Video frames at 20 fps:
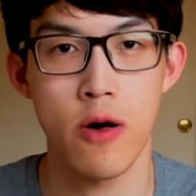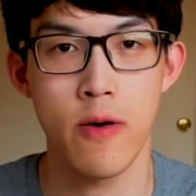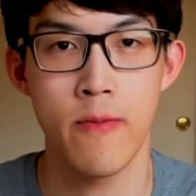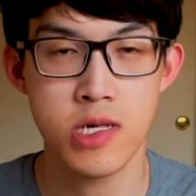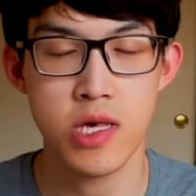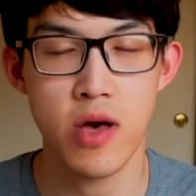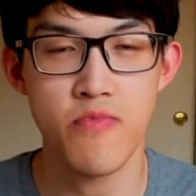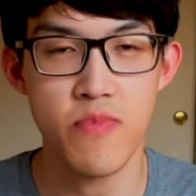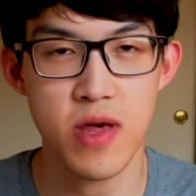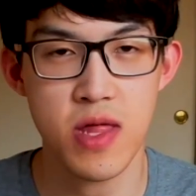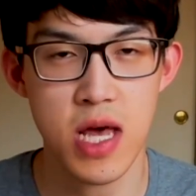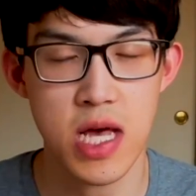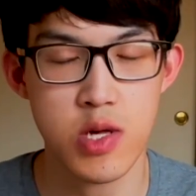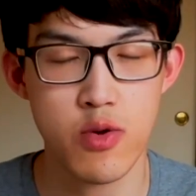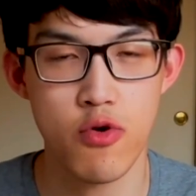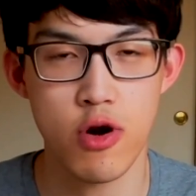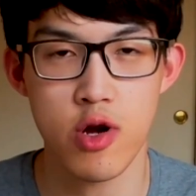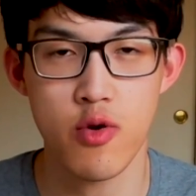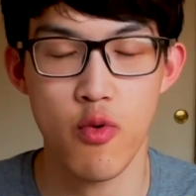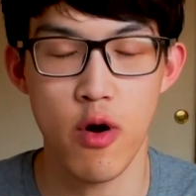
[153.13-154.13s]
Something that's
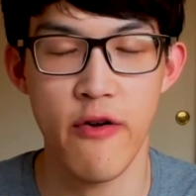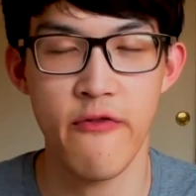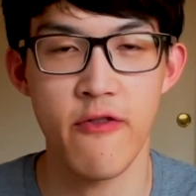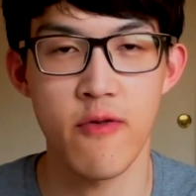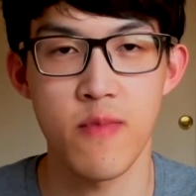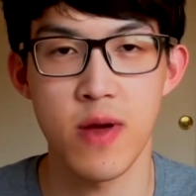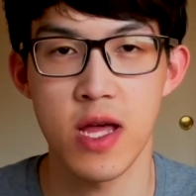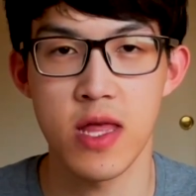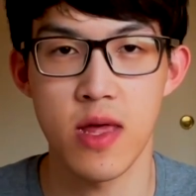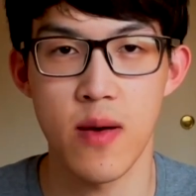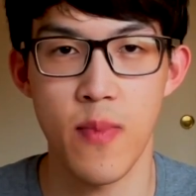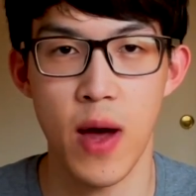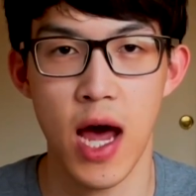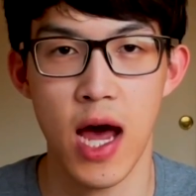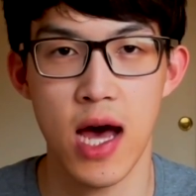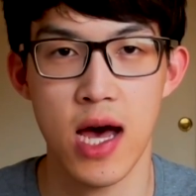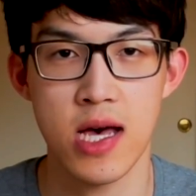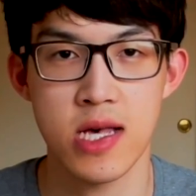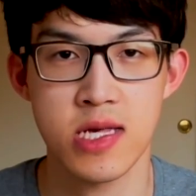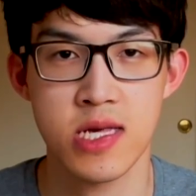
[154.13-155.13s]
worked well for me in the
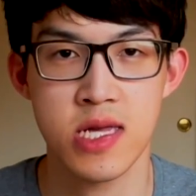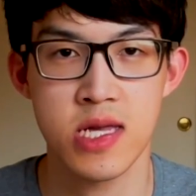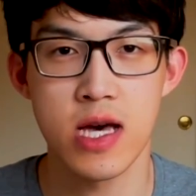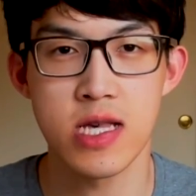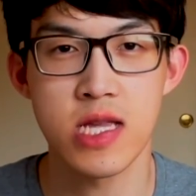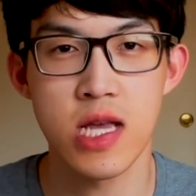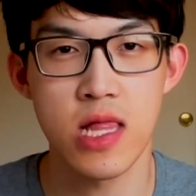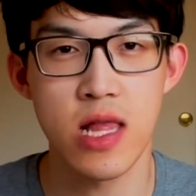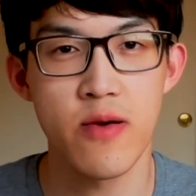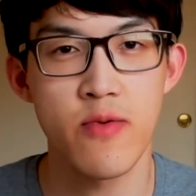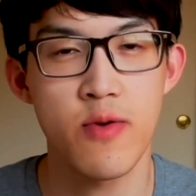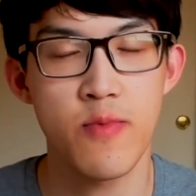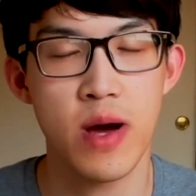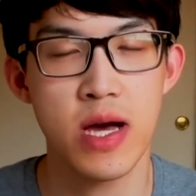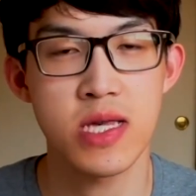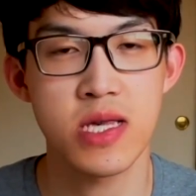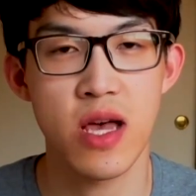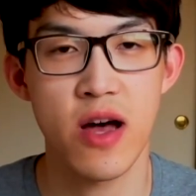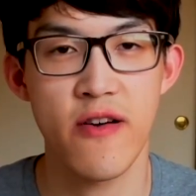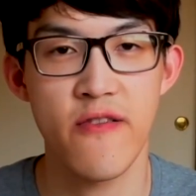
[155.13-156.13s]
past is to limit
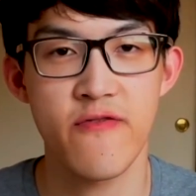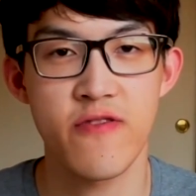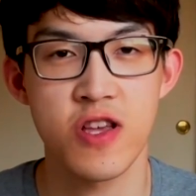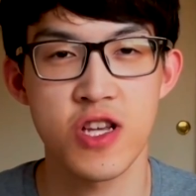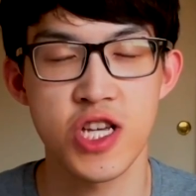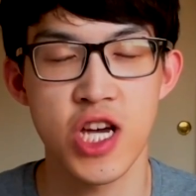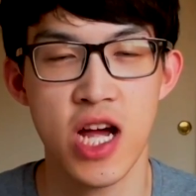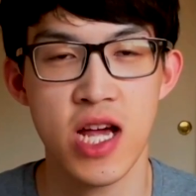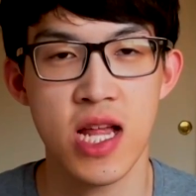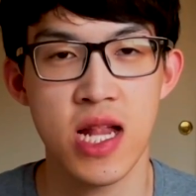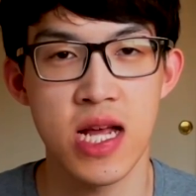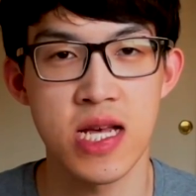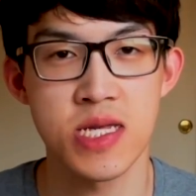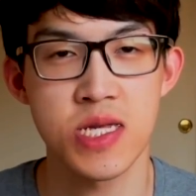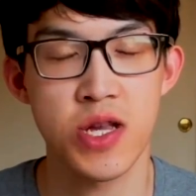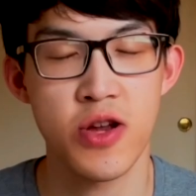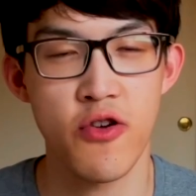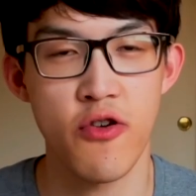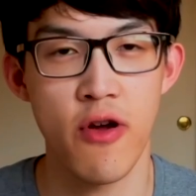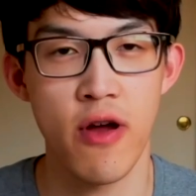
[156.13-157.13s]
myself to checking
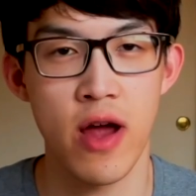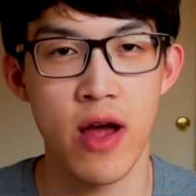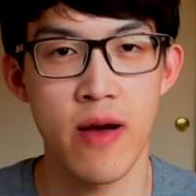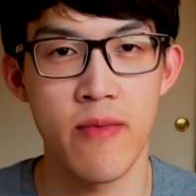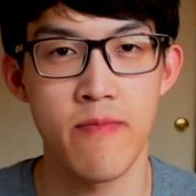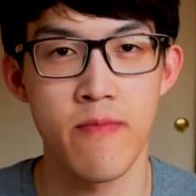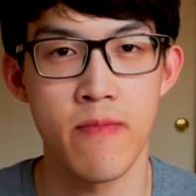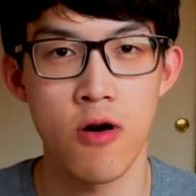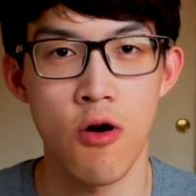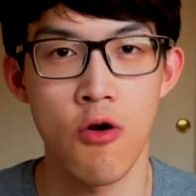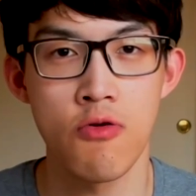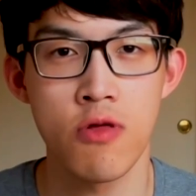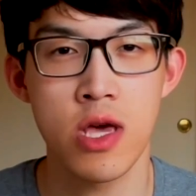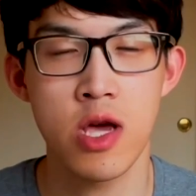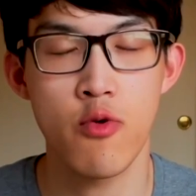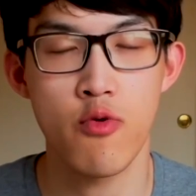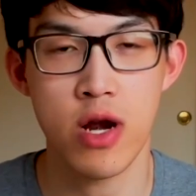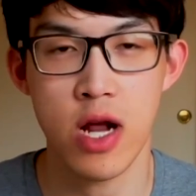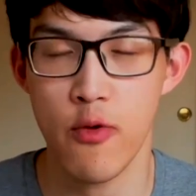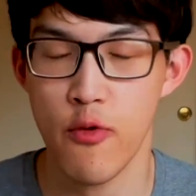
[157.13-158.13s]
Instagram only
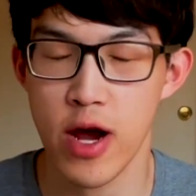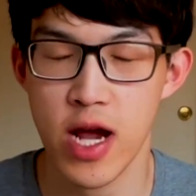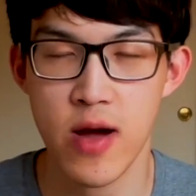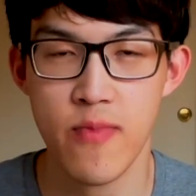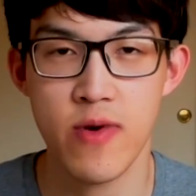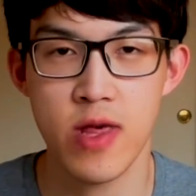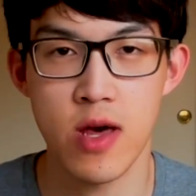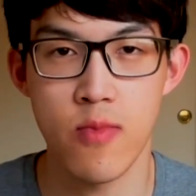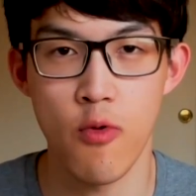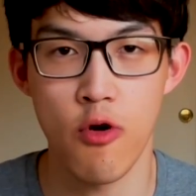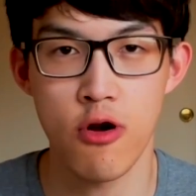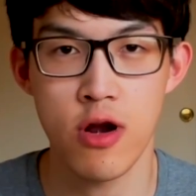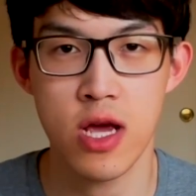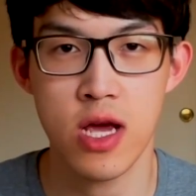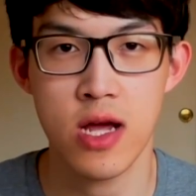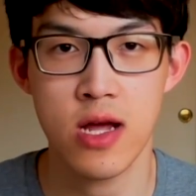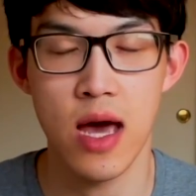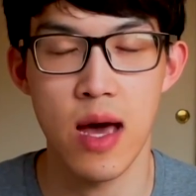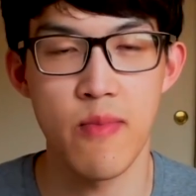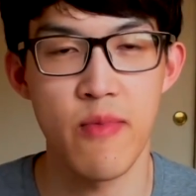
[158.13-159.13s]
when I wake up in the
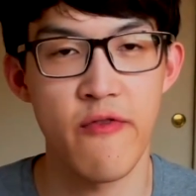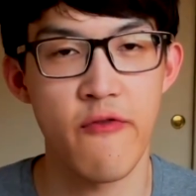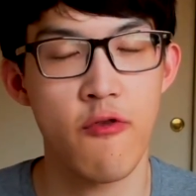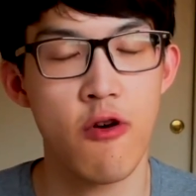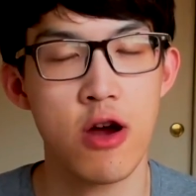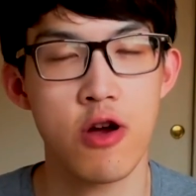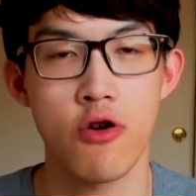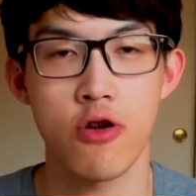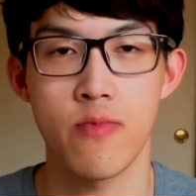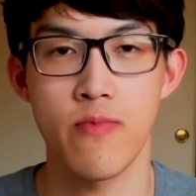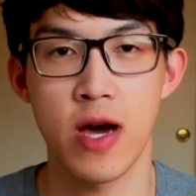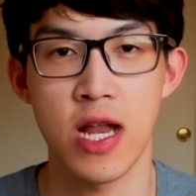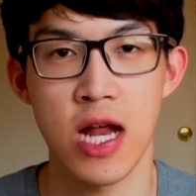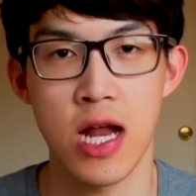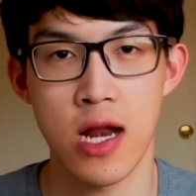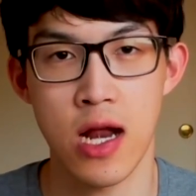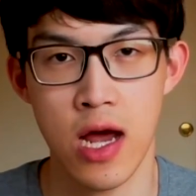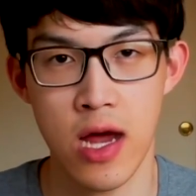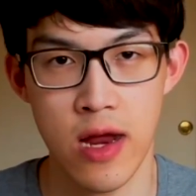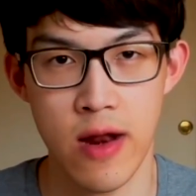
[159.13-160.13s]
morning and before I go to bed at
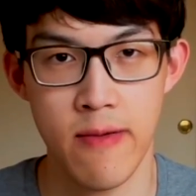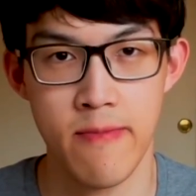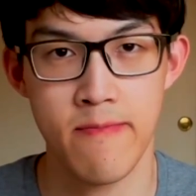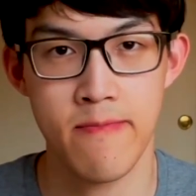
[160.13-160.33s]
night.